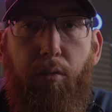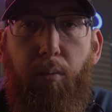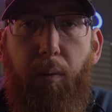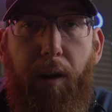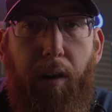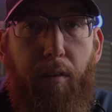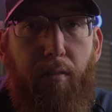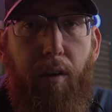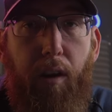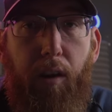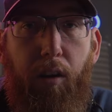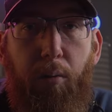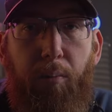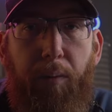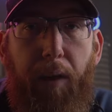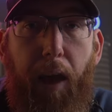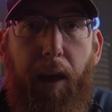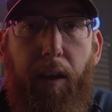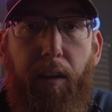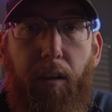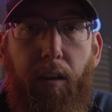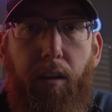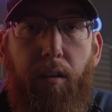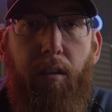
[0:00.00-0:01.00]
So whenever I come to
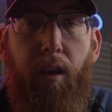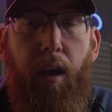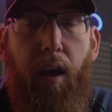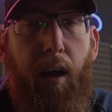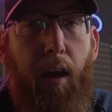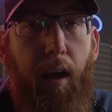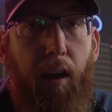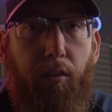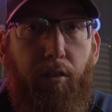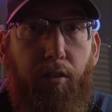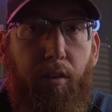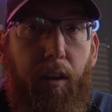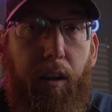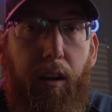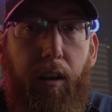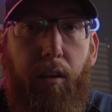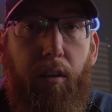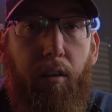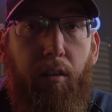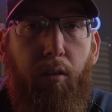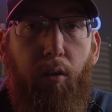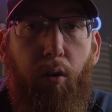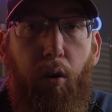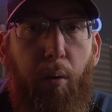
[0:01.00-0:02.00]
edit, I just click
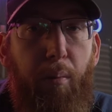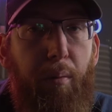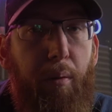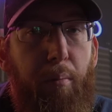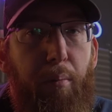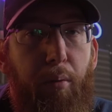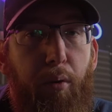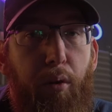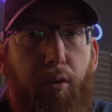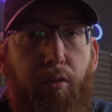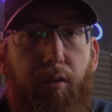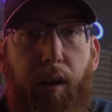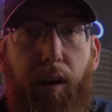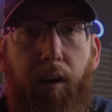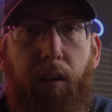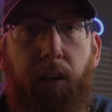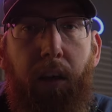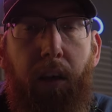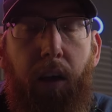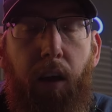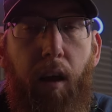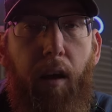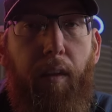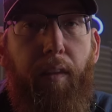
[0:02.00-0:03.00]
on open a project
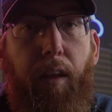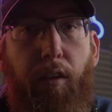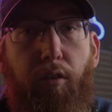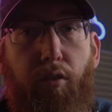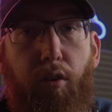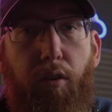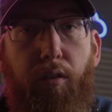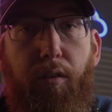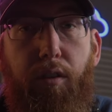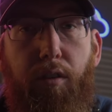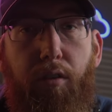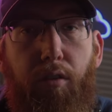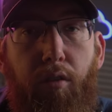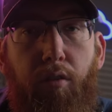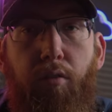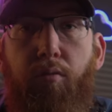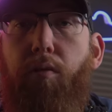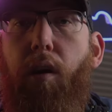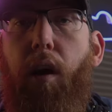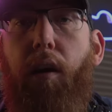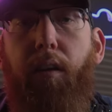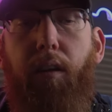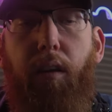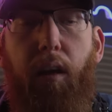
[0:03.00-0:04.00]
and that's already done,
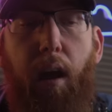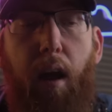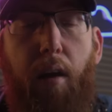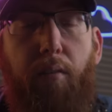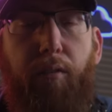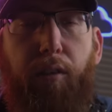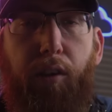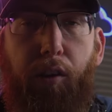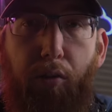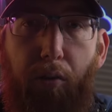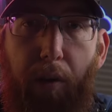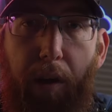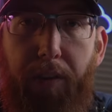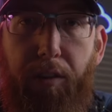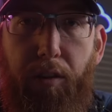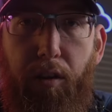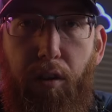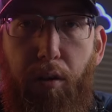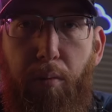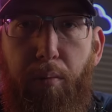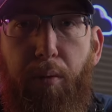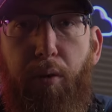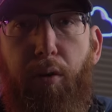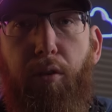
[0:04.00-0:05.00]
rather than having to create the
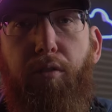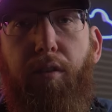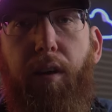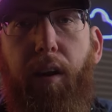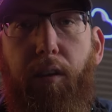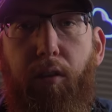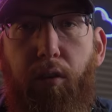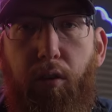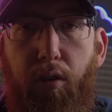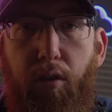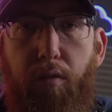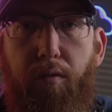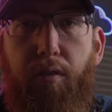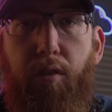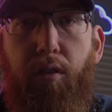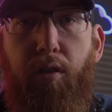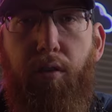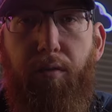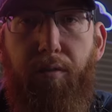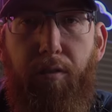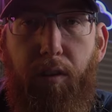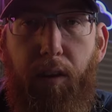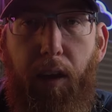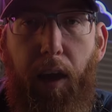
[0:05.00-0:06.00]
new project over and
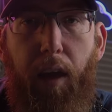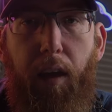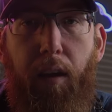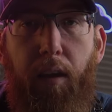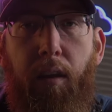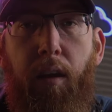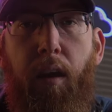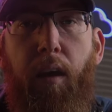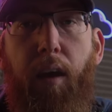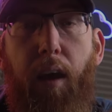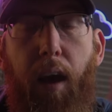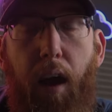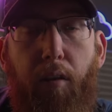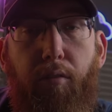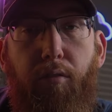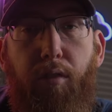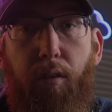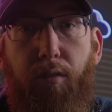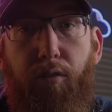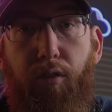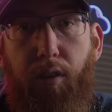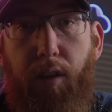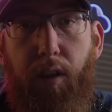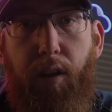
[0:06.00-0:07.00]
over again after
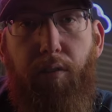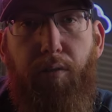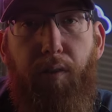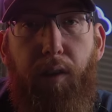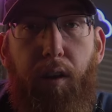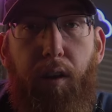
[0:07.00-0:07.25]
I've done each